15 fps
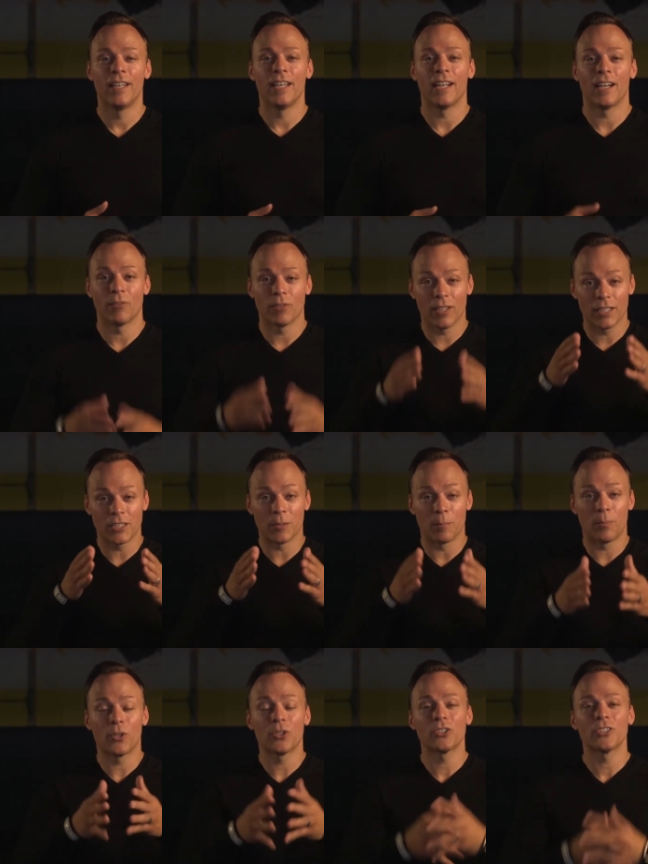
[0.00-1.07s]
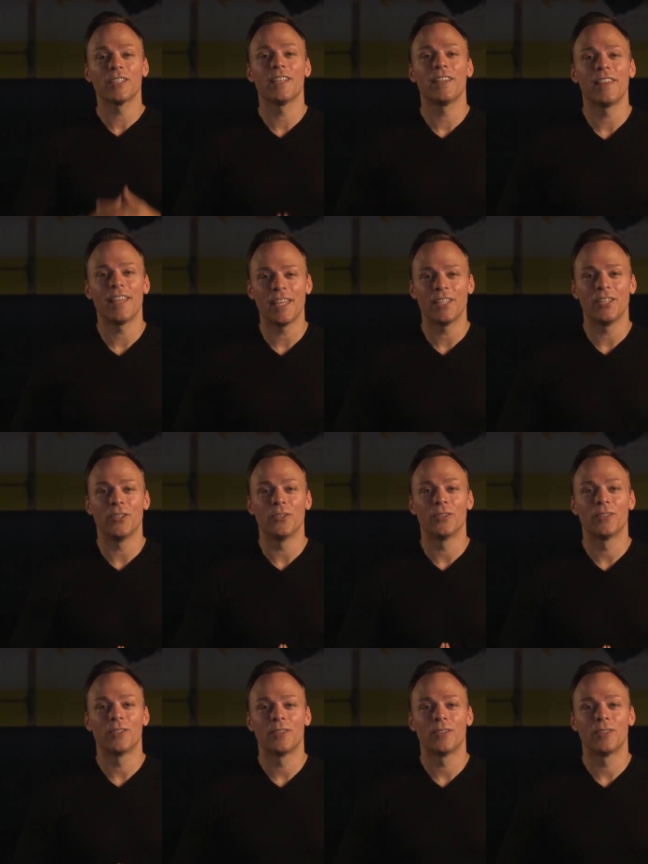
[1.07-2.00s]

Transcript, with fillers: and I would like to personally thank you